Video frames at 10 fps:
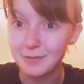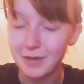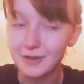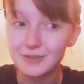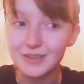them
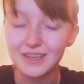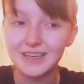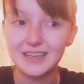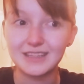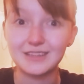out.
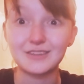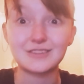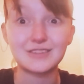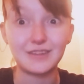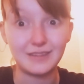
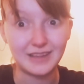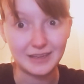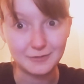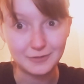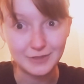There's a
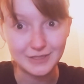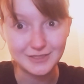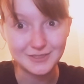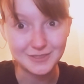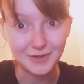lot of
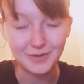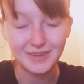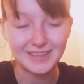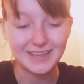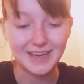footage, so
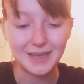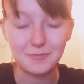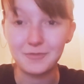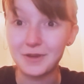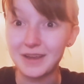
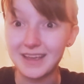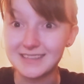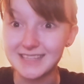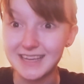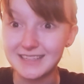I'm very
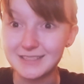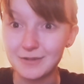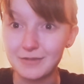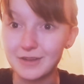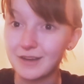excited.
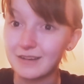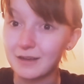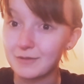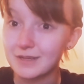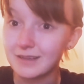So I figured
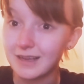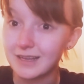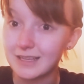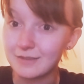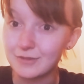I would
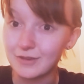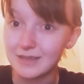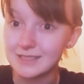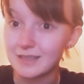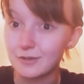kind of give you
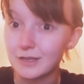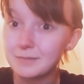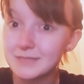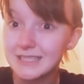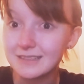guys a little
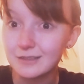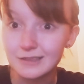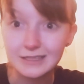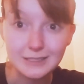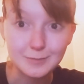update,
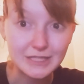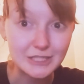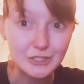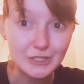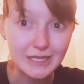little
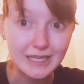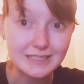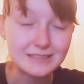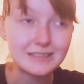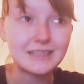explanation, I
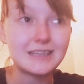guess,